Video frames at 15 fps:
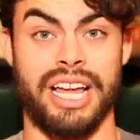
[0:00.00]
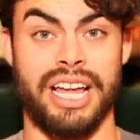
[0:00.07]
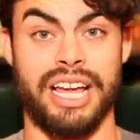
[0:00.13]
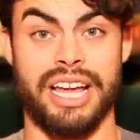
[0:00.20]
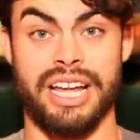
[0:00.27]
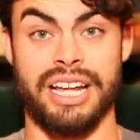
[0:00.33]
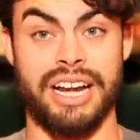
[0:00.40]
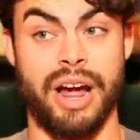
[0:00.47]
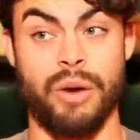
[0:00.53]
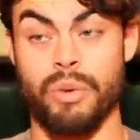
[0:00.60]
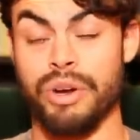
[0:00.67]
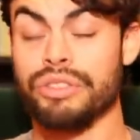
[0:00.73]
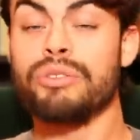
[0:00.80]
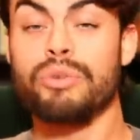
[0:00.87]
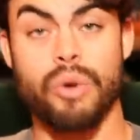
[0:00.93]
And I
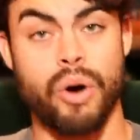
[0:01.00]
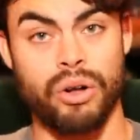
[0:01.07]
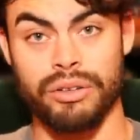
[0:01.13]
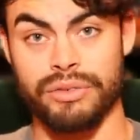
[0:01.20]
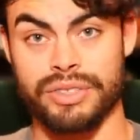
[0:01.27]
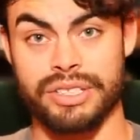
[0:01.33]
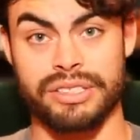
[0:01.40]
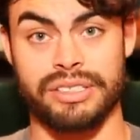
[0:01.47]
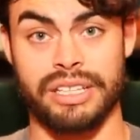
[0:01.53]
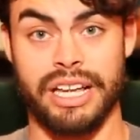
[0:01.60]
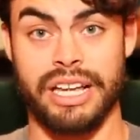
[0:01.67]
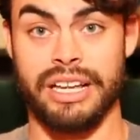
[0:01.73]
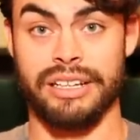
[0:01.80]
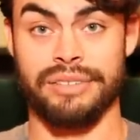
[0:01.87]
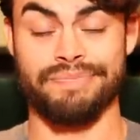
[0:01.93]
went through all of this.
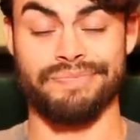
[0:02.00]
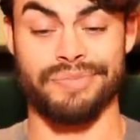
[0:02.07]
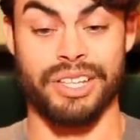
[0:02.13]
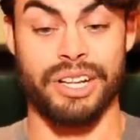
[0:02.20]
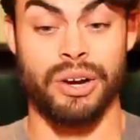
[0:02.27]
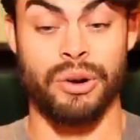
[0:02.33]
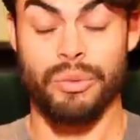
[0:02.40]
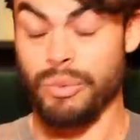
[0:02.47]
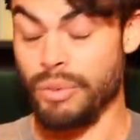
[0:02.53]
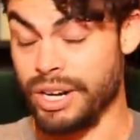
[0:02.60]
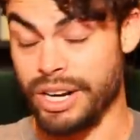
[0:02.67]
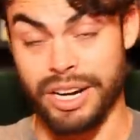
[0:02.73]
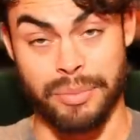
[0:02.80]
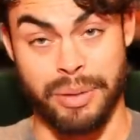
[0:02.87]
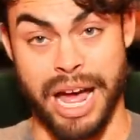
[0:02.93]
And, you know, what
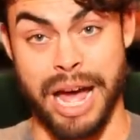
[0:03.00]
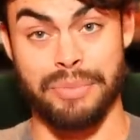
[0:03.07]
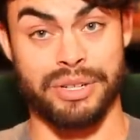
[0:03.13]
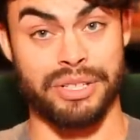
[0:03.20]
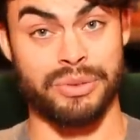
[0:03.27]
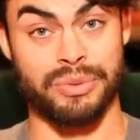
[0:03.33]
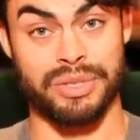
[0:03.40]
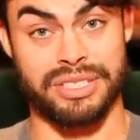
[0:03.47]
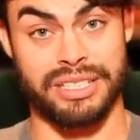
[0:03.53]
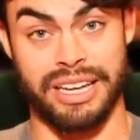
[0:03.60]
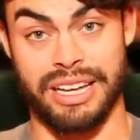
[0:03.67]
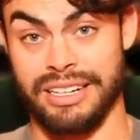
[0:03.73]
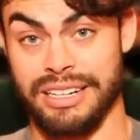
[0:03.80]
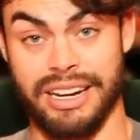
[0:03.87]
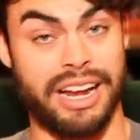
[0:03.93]
ended up happening was
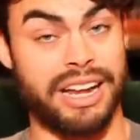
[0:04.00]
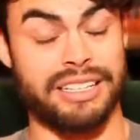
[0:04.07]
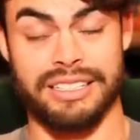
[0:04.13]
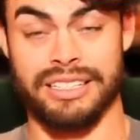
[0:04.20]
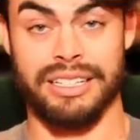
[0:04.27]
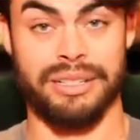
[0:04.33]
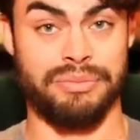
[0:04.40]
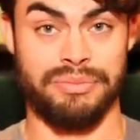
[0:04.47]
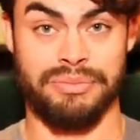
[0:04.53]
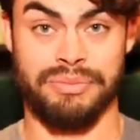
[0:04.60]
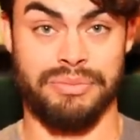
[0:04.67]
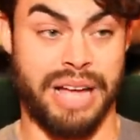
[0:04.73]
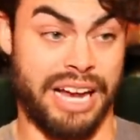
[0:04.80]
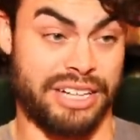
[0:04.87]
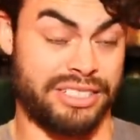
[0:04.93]
that I ended
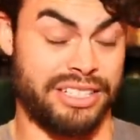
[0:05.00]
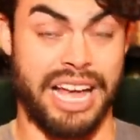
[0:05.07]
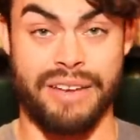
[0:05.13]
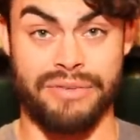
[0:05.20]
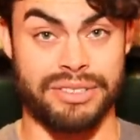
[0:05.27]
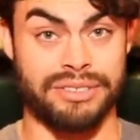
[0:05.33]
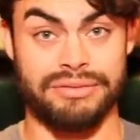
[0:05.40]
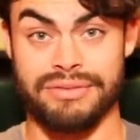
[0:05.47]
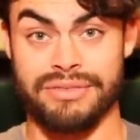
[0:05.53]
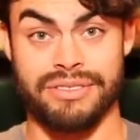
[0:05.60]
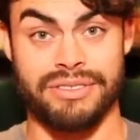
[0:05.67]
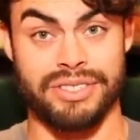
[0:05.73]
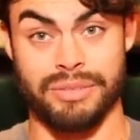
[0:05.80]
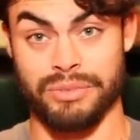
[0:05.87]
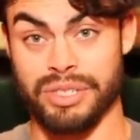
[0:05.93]
up actually having
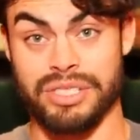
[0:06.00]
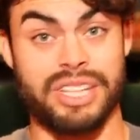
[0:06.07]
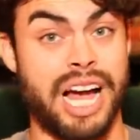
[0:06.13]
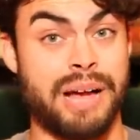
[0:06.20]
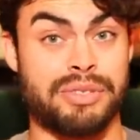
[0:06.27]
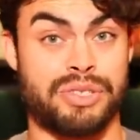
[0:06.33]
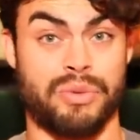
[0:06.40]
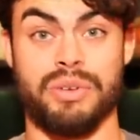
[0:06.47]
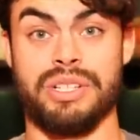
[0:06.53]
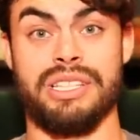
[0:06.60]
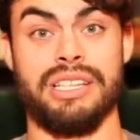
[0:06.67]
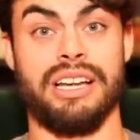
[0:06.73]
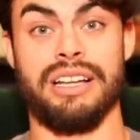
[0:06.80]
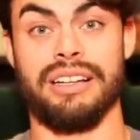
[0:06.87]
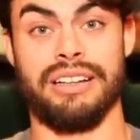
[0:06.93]
some good times towards
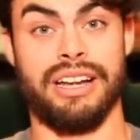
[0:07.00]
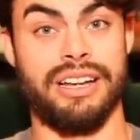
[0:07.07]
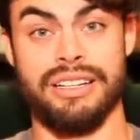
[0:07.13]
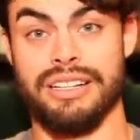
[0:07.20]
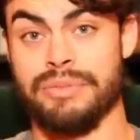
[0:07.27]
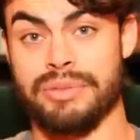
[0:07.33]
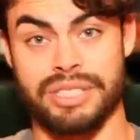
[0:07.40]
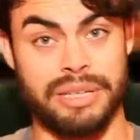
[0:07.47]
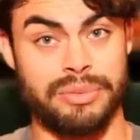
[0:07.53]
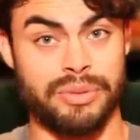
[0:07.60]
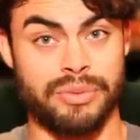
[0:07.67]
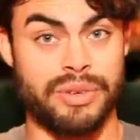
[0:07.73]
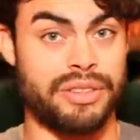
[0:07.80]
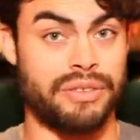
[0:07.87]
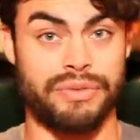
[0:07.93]
the end. I ended up
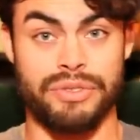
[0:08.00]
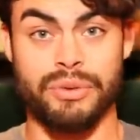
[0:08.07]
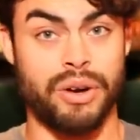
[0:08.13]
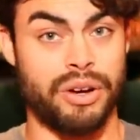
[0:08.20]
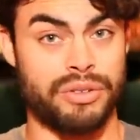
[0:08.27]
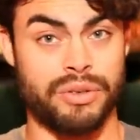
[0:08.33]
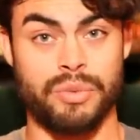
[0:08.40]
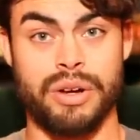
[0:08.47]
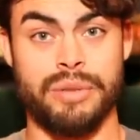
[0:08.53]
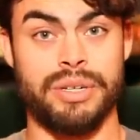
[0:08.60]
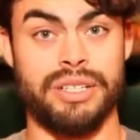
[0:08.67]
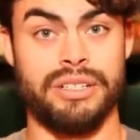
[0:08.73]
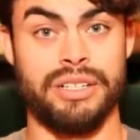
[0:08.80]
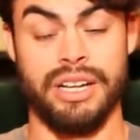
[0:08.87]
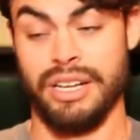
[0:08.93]
sleeping with a few hundred
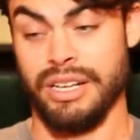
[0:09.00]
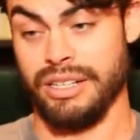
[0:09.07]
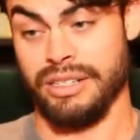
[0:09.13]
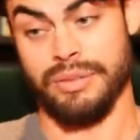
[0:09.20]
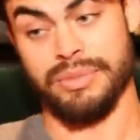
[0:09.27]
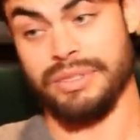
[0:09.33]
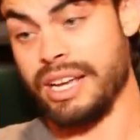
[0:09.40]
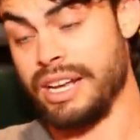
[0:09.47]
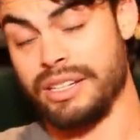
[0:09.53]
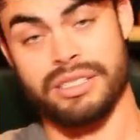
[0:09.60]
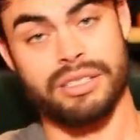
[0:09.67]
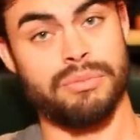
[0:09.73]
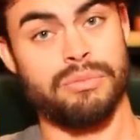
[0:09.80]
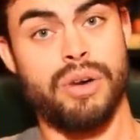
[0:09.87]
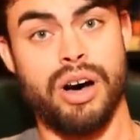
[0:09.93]
women, ended up dating
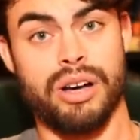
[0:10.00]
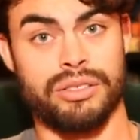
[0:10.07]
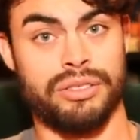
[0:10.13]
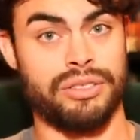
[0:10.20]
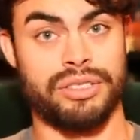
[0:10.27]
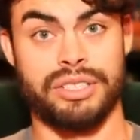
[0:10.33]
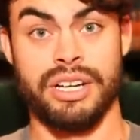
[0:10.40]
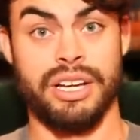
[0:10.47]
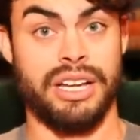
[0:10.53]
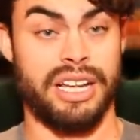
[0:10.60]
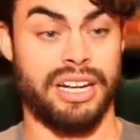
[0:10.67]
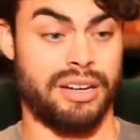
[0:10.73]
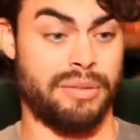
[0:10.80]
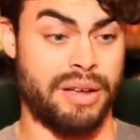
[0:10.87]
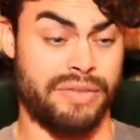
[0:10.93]
some models,
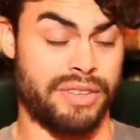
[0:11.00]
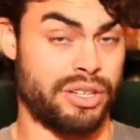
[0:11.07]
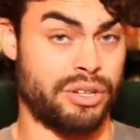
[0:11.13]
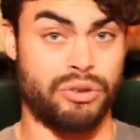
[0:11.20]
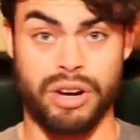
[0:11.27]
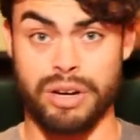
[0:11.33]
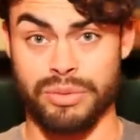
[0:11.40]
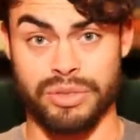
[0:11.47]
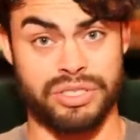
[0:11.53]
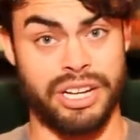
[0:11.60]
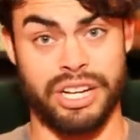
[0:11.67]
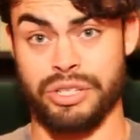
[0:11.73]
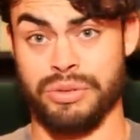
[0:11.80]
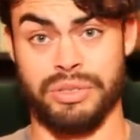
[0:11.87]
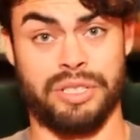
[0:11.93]
ended up having incredible
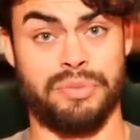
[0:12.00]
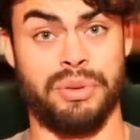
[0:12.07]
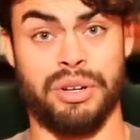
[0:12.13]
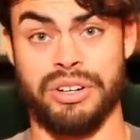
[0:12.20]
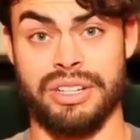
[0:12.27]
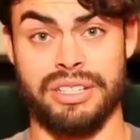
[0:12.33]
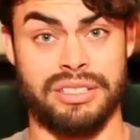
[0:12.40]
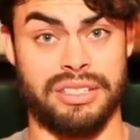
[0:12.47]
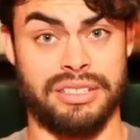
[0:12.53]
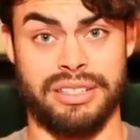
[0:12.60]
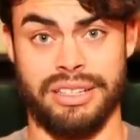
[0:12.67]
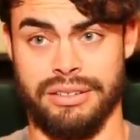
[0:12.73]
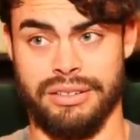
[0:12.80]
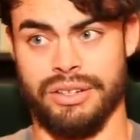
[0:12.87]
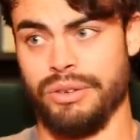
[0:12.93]
sexual experiences
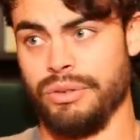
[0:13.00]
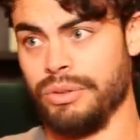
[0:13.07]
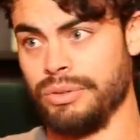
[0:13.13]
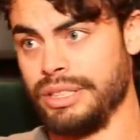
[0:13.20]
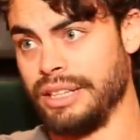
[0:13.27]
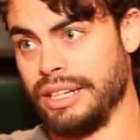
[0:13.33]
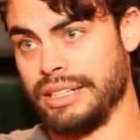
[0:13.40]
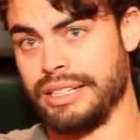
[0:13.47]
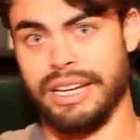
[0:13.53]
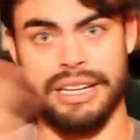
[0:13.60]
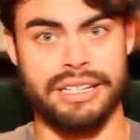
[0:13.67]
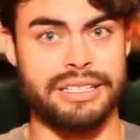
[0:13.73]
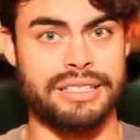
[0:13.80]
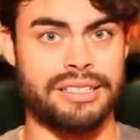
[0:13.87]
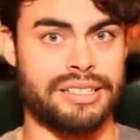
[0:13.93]
that, you know, only like
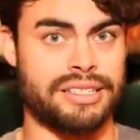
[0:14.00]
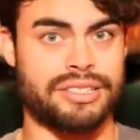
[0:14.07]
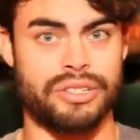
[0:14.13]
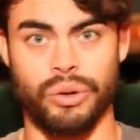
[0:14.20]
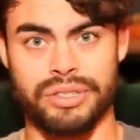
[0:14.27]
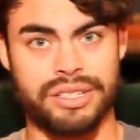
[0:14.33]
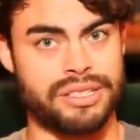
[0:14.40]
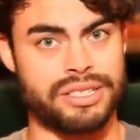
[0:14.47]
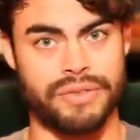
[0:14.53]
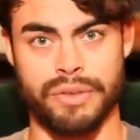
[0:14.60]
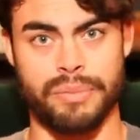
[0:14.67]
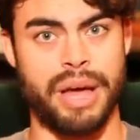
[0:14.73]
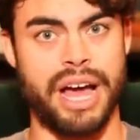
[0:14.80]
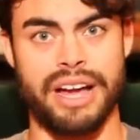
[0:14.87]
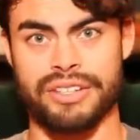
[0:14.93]
kings and sultans of the
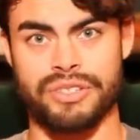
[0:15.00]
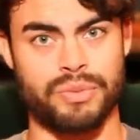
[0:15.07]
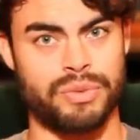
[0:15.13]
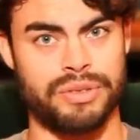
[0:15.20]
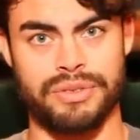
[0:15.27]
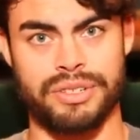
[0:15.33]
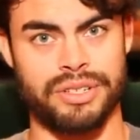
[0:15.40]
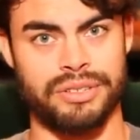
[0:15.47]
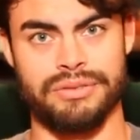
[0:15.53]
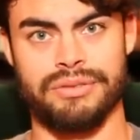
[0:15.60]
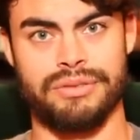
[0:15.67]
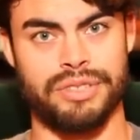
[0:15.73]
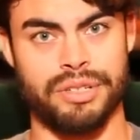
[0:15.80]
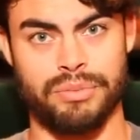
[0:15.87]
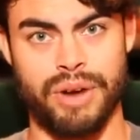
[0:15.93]
past would could
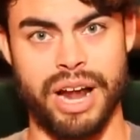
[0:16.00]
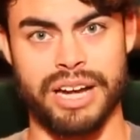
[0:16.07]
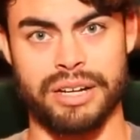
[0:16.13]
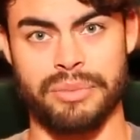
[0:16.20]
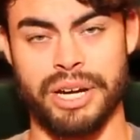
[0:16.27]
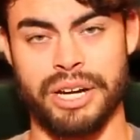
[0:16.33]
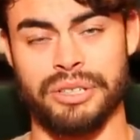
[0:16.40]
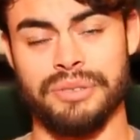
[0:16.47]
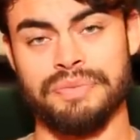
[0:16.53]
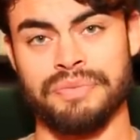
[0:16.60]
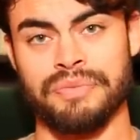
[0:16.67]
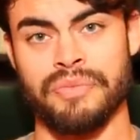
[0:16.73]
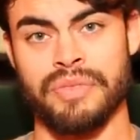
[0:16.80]
could brag about.